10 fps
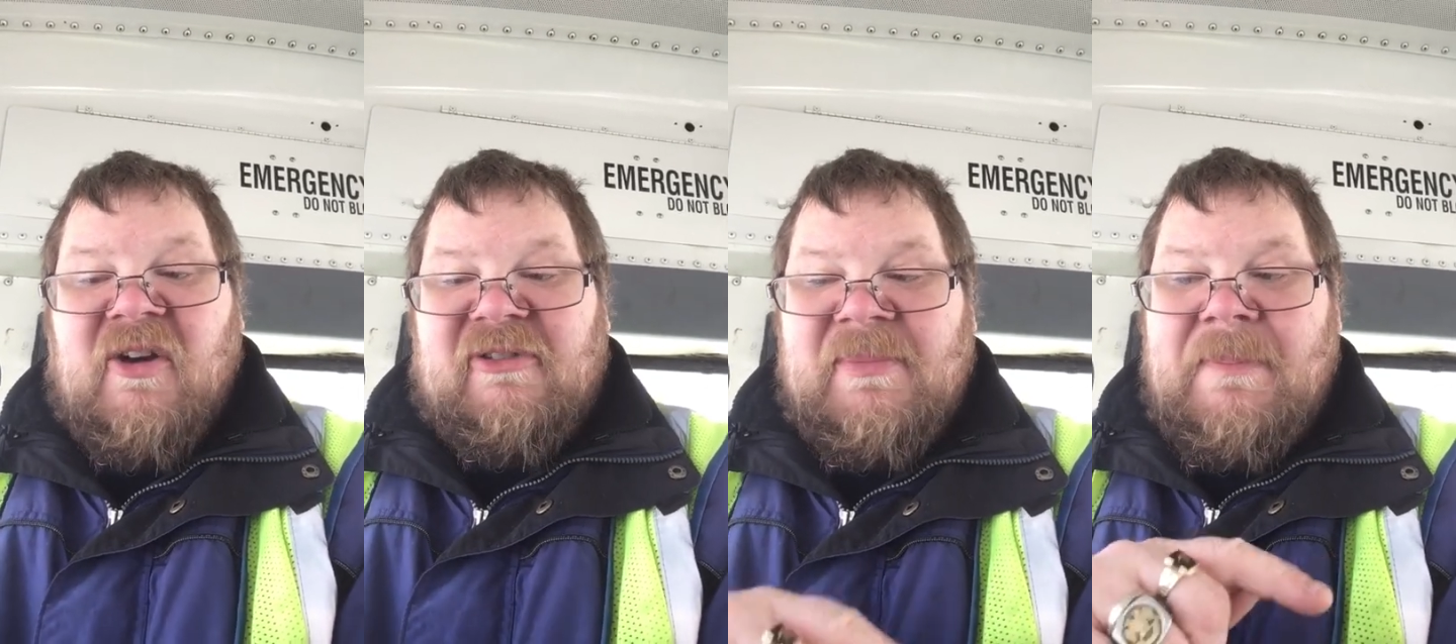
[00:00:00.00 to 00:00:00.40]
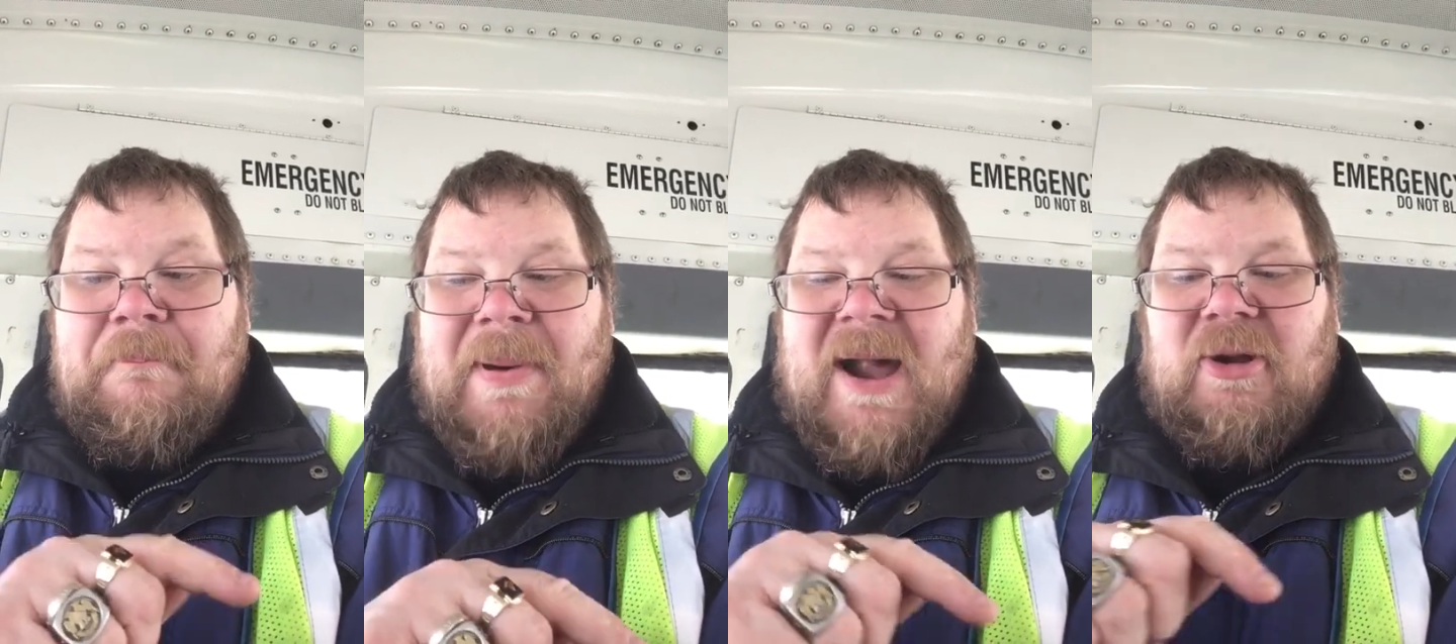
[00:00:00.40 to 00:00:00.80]
from the
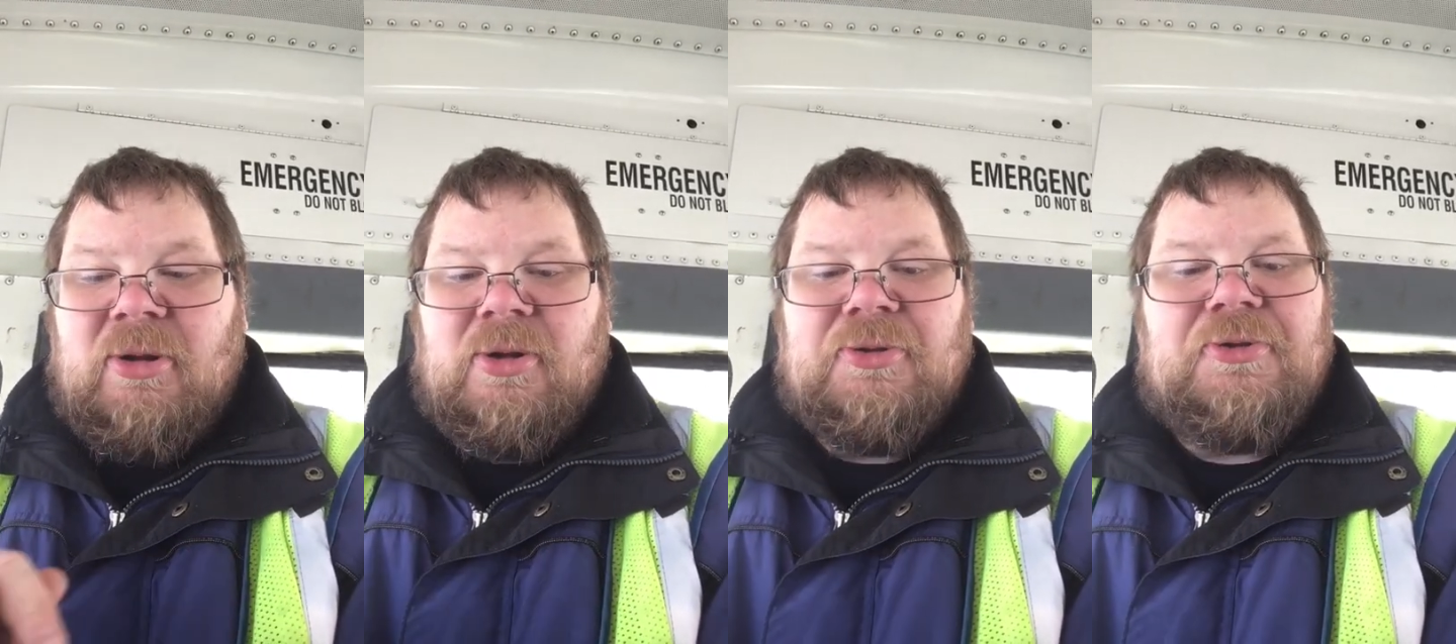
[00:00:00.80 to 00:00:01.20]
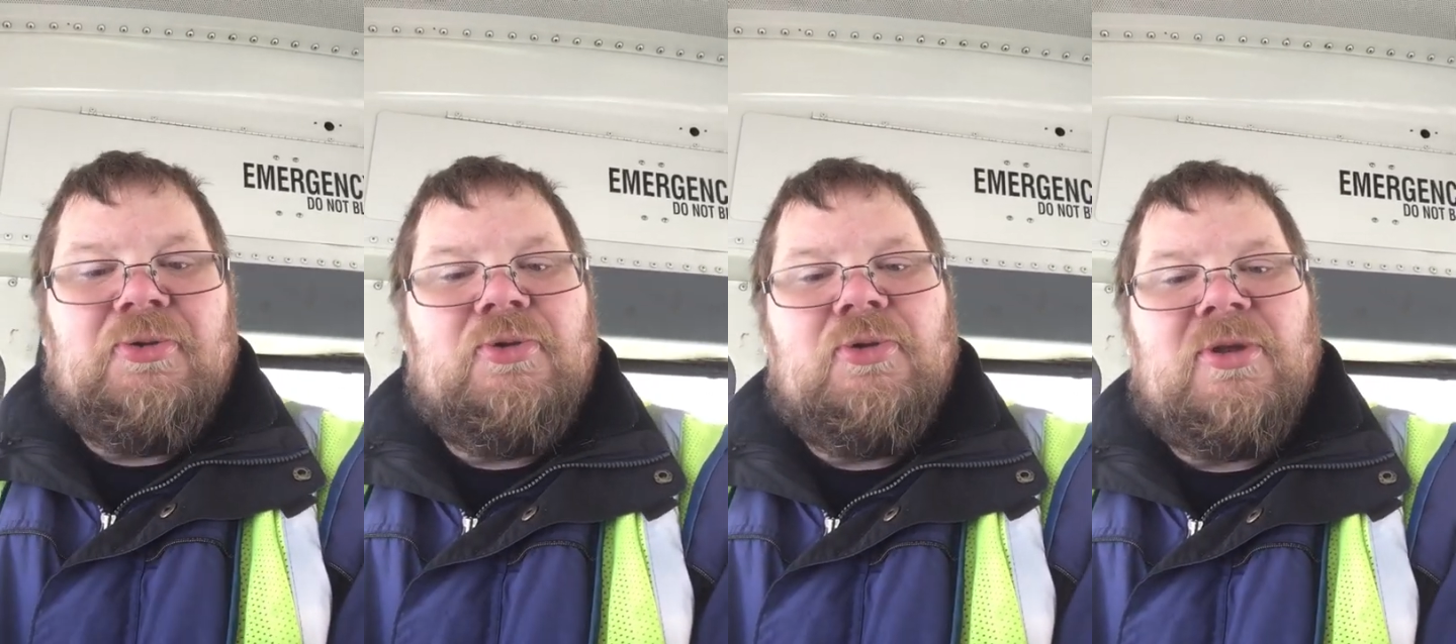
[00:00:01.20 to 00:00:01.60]
barrel
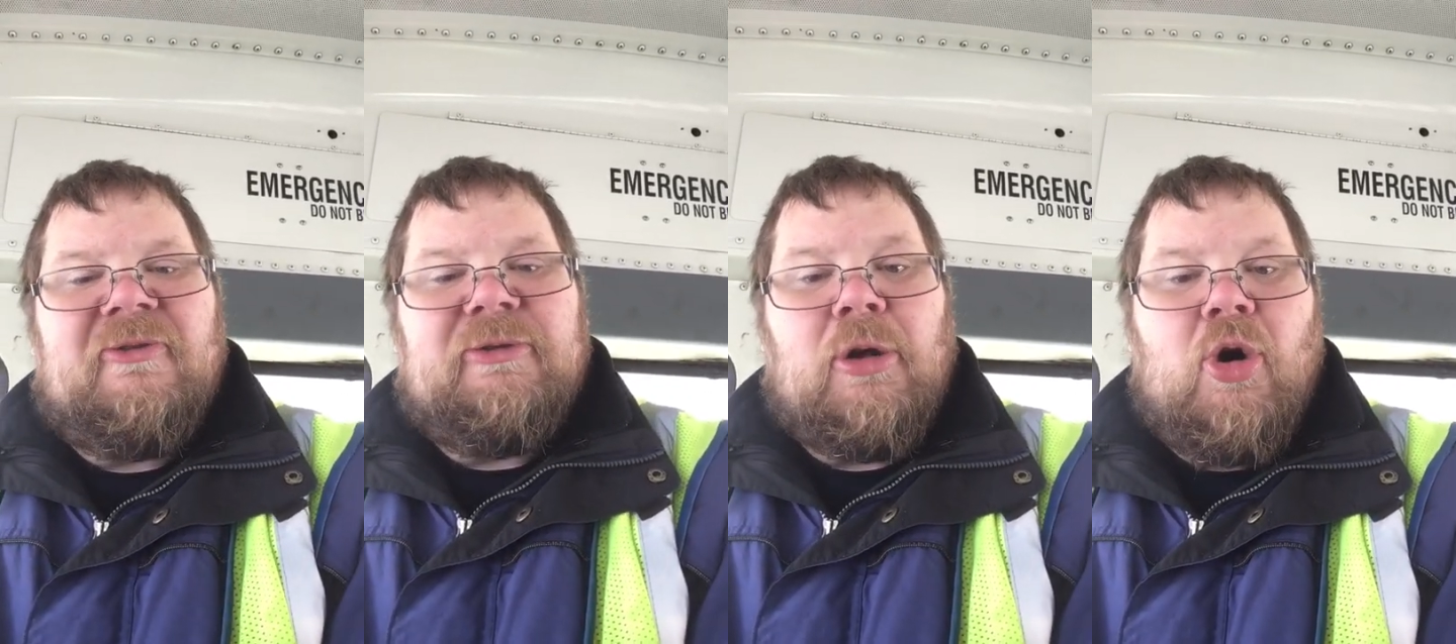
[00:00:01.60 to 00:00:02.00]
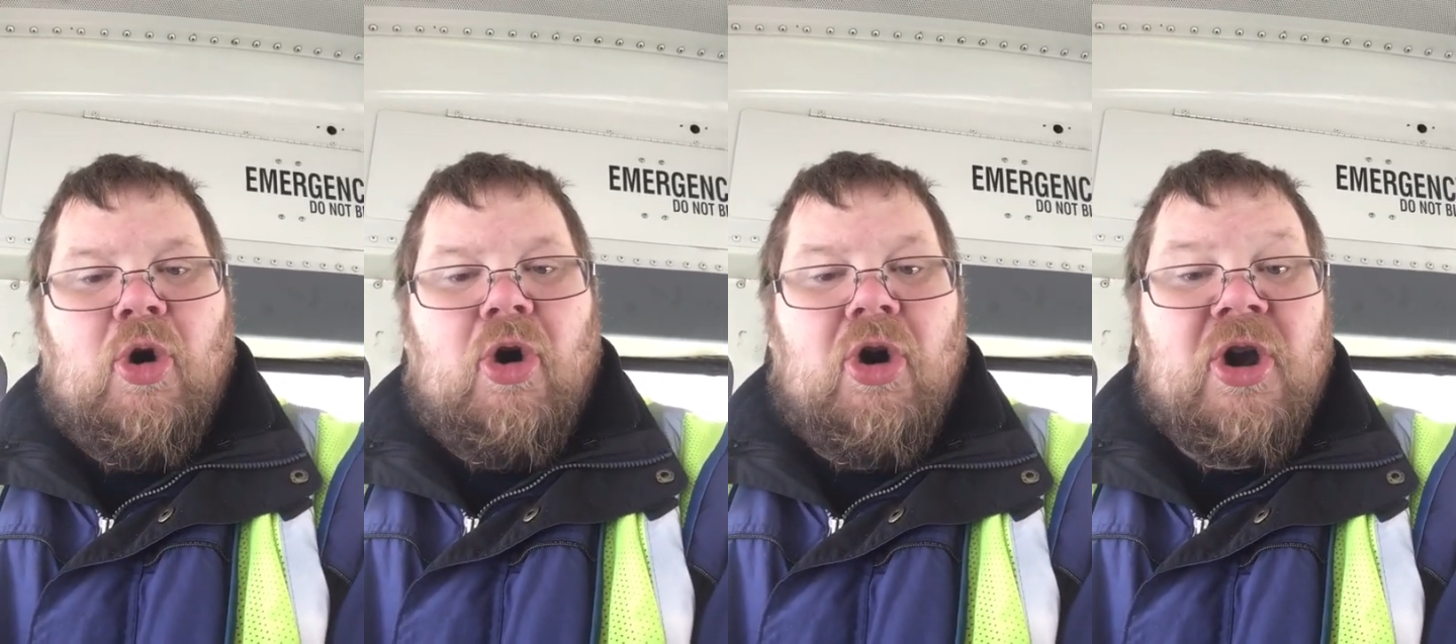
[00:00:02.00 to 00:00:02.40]
to the
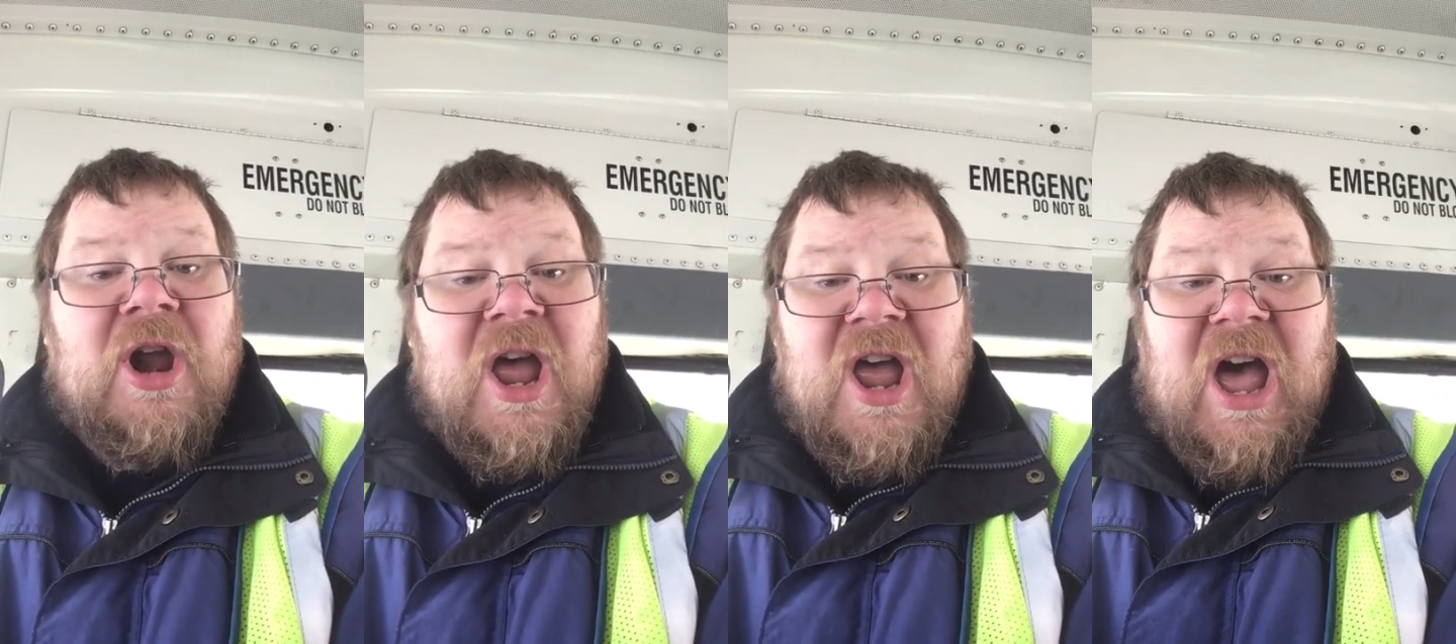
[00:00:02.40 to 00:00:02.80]
floor,